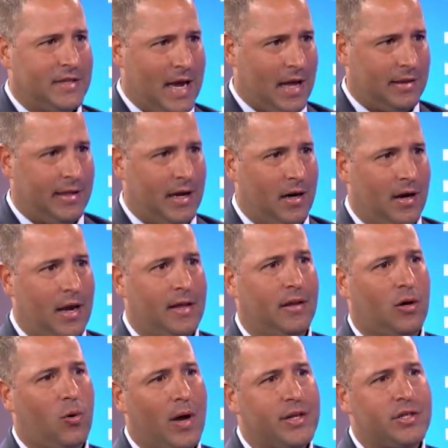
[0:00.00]
out there. And the
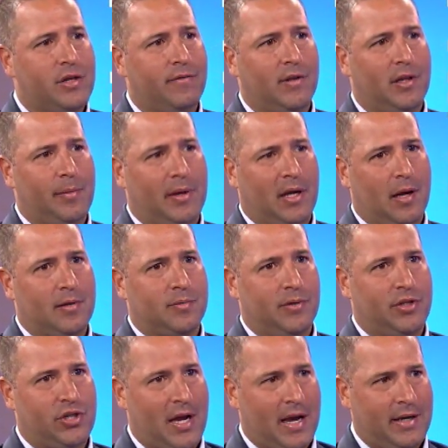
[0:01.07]
question really becomes with
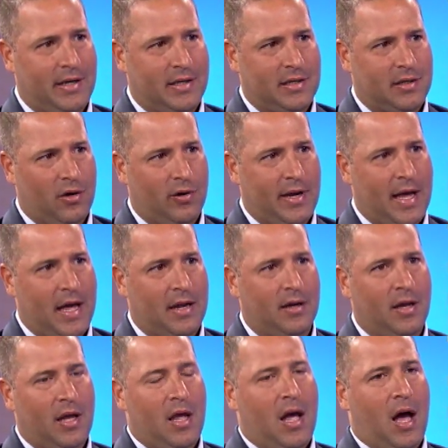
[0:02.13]
Chinese slowdown,
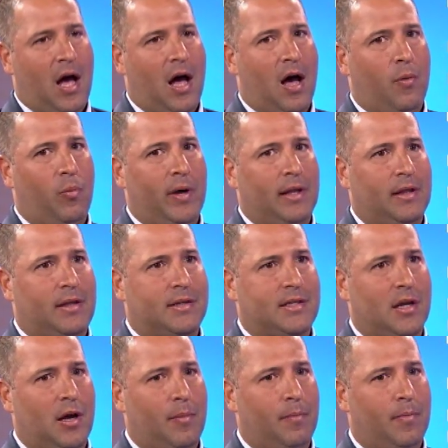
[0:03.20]
um, with
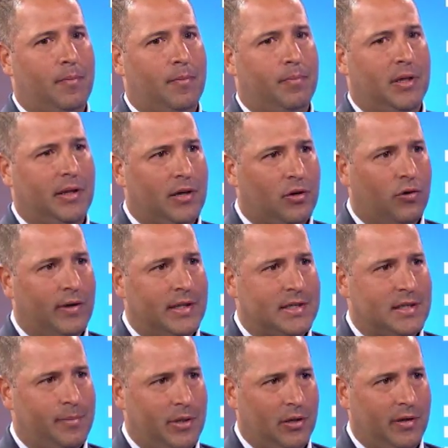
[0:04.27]
some political
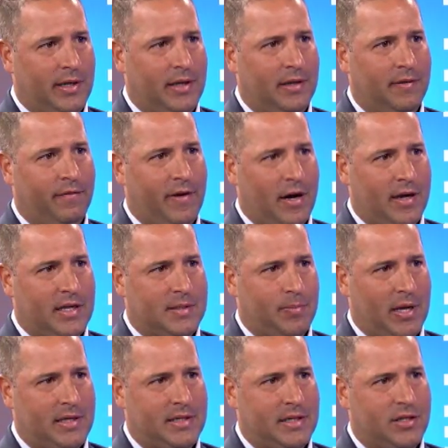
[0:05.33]
instability in various
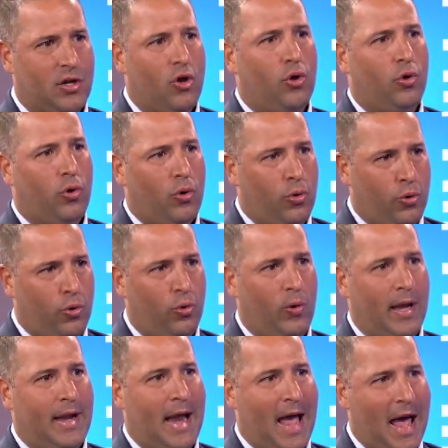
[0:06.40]
places, who
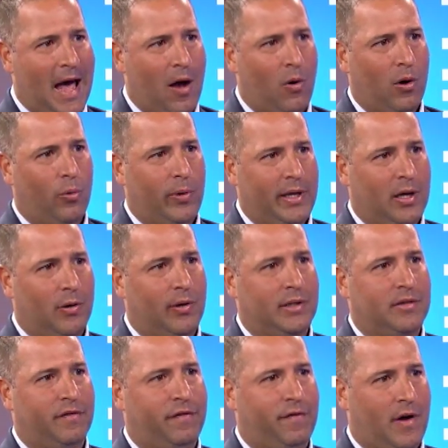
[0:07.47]
and how are we going
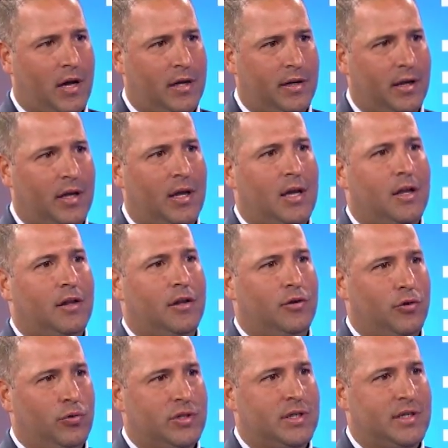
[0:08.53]
to fund the
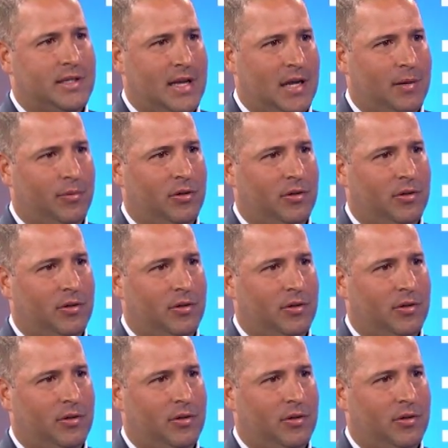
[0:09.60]
new sustainable